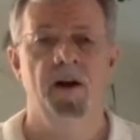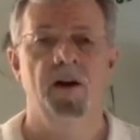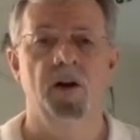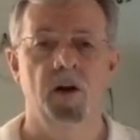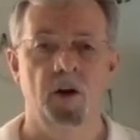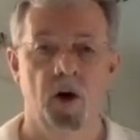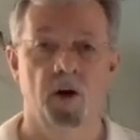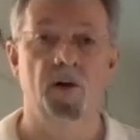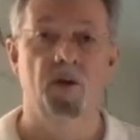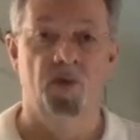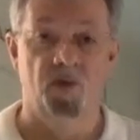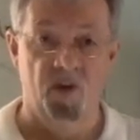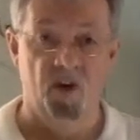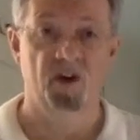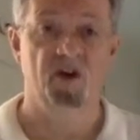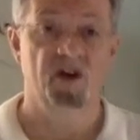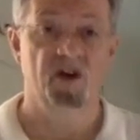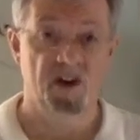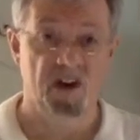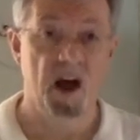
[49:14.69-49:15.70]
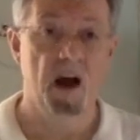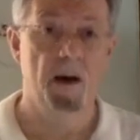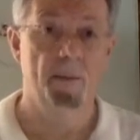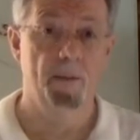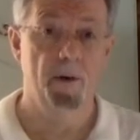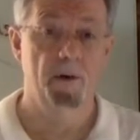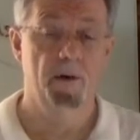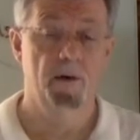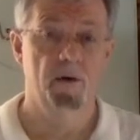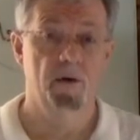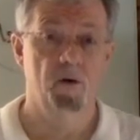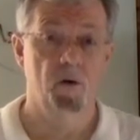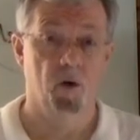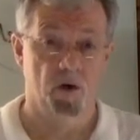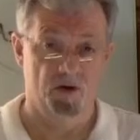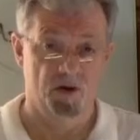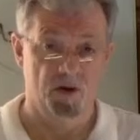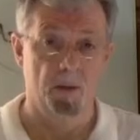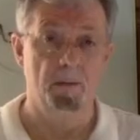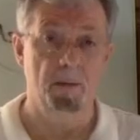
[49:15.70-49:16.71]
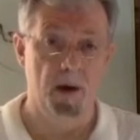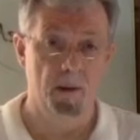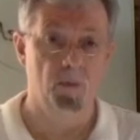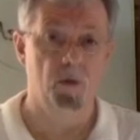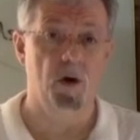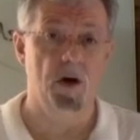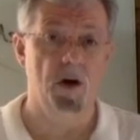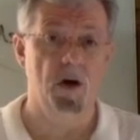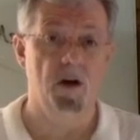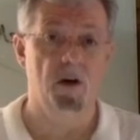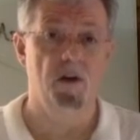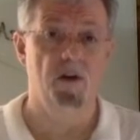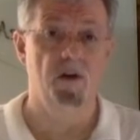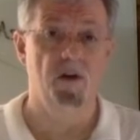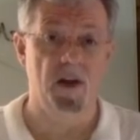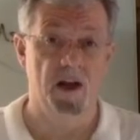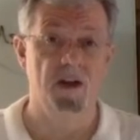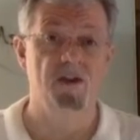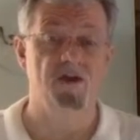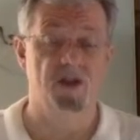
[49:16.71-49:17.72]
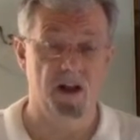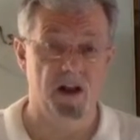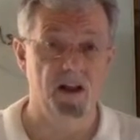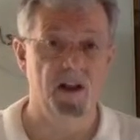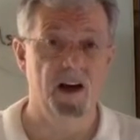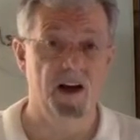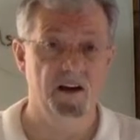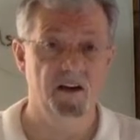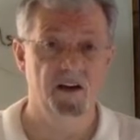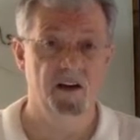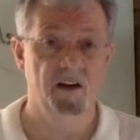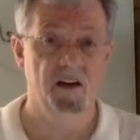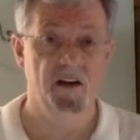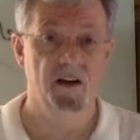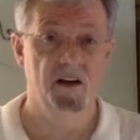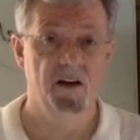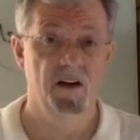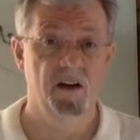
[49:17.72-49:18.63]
You know, the first step towards a memory that is neglected